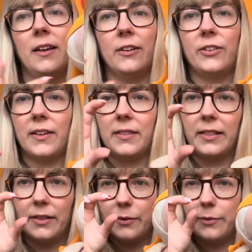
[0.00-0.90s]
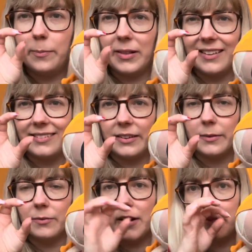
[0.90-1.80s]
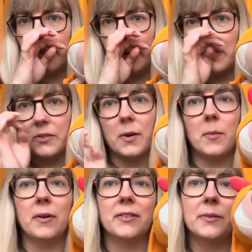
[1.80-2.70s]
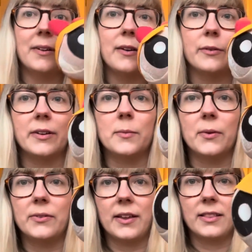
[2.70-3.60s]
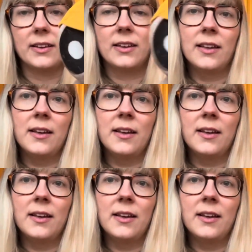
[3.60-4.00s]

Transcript: And she had the little plastic red phone as well, but I don't have her anymore sadly,